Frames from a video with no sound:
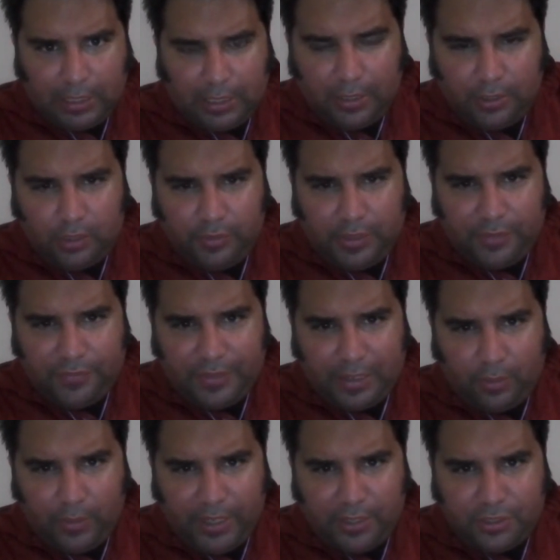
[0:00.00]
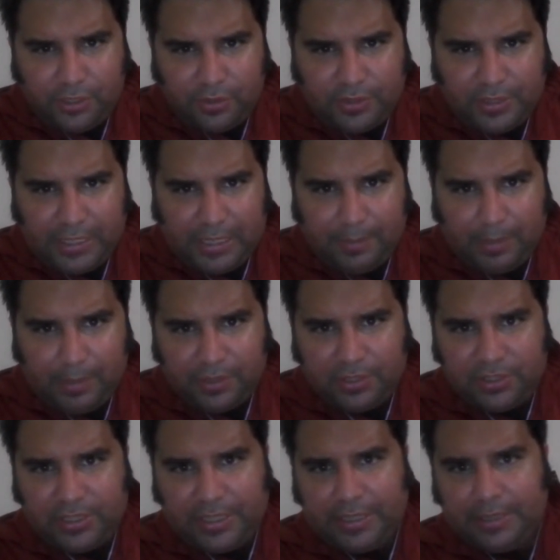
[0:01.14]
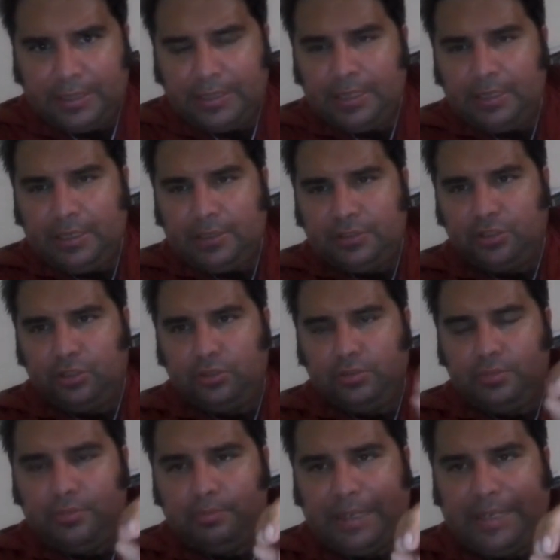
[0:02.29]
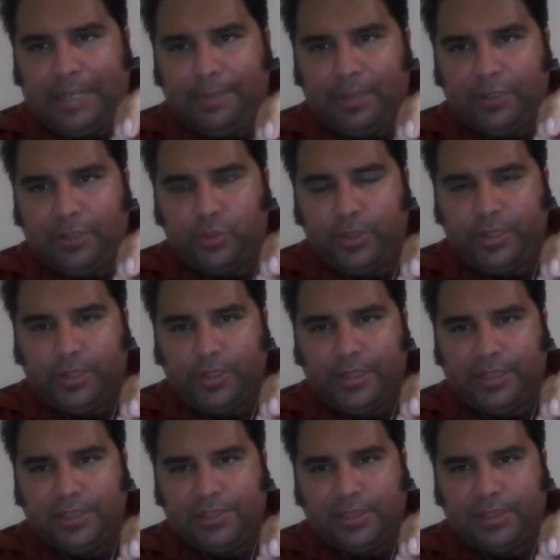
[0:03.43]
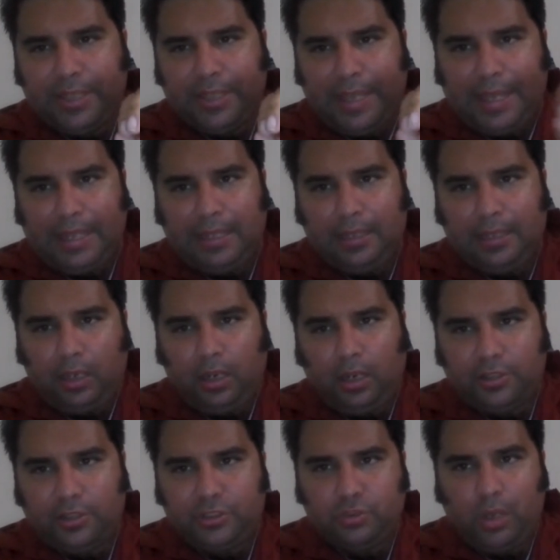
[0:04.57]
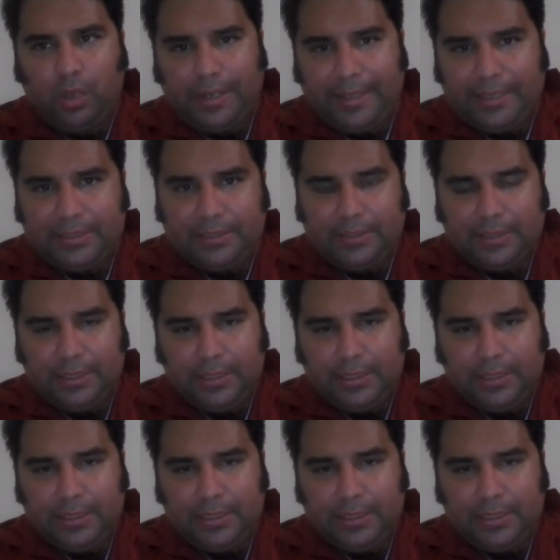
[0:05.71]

I don't know if that way it shows the name. I'll just say it. So my name on Twitter is Al R. Suarez.